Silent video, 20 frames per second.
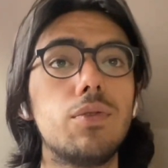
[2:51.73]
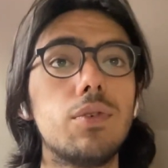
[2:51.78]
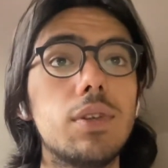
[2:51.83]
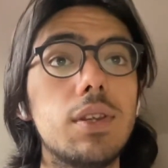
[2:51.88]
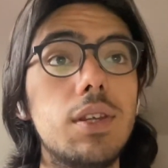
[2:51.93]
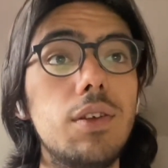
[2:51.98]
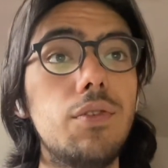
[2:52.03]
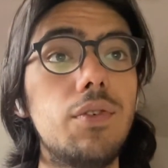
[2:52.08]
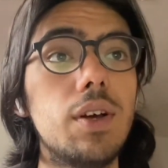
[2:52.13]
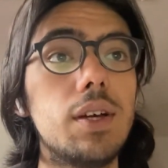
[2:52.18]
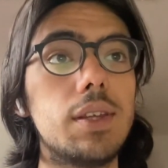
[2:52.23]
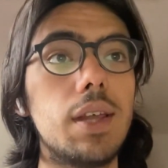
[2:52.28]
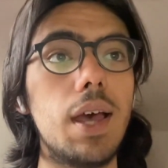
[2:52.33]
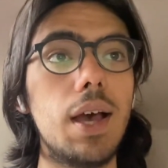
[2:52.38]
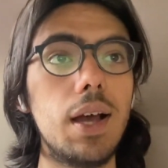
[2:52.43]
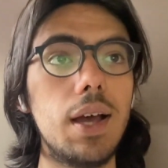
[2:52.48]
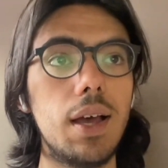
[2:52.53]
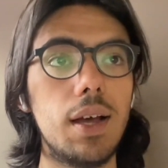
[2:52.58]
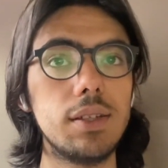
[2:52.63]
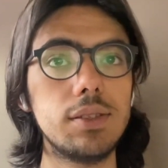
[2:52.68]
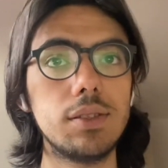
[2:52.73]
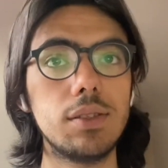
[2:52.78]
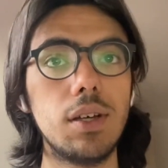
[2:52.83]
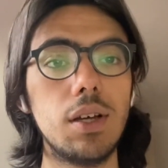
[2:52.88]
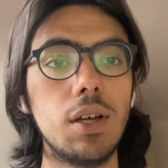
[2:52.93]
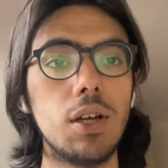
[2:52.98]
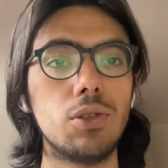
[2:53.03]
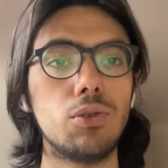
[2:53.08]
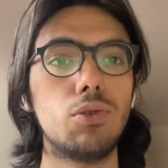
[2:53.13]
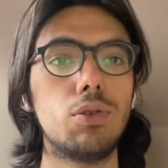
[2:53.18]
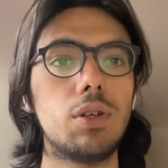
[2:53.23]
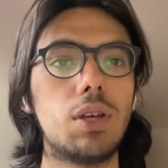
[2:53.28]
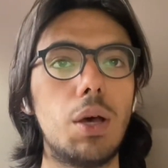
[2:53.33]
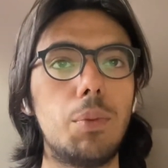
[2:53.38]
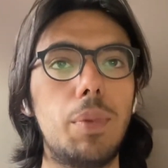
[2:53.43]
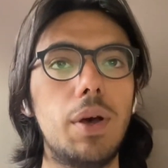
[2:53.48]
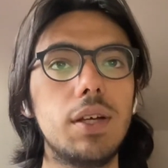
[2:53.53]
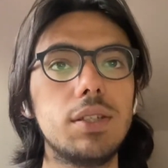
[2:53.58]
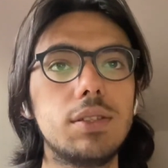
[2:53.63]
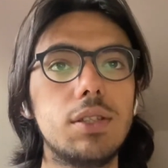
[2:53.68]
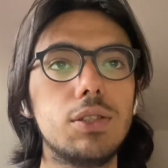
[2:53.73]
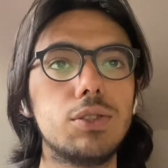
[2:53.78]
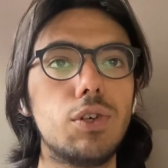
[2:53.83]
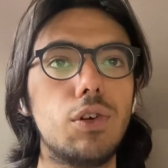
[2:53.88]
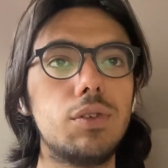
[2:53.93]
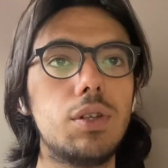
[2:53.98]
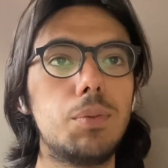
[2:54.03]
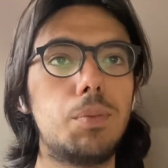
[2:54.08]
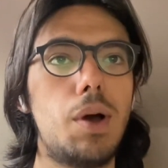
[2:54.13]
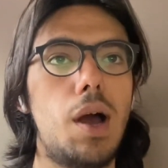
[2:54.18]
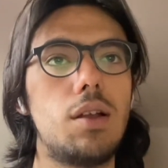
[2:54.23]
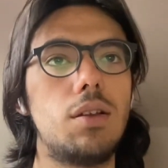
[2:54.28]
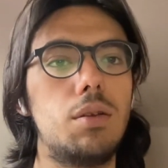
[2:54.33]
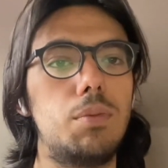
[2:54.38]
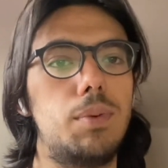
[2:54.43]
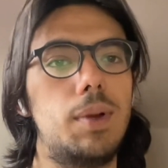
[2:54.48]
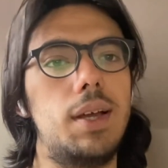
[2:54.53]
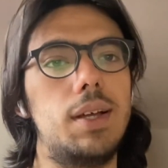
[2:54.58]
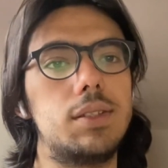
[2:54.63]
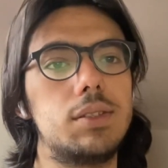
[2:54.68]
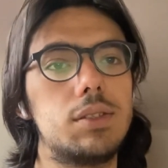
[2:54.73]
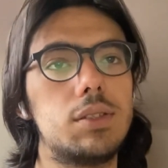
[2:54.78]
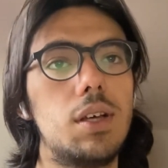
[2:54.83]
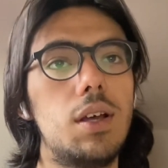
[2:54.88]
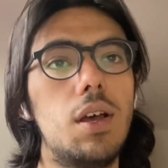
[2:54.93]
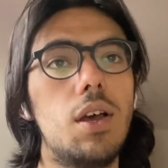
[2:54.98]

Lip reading: different areas to the capacitance of the parallel plates.